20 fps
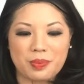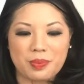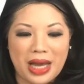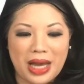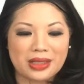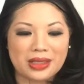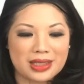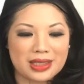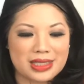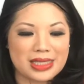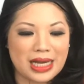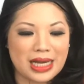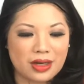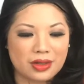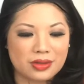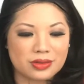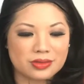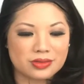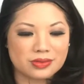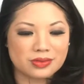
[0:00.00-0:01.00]
balance
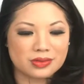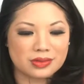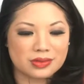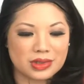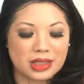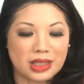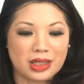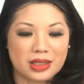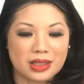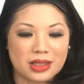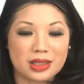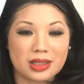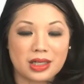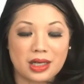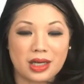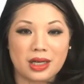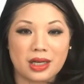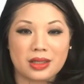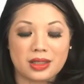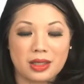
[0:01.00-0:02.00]
out the,
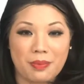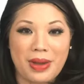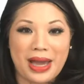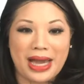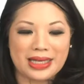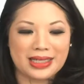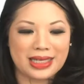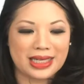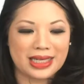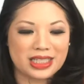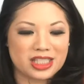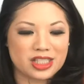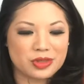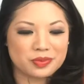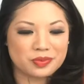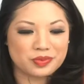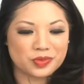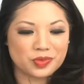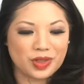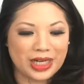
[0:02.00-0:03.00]
the the bad days
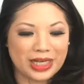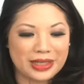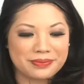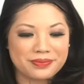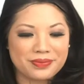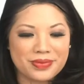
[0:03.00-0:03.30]
right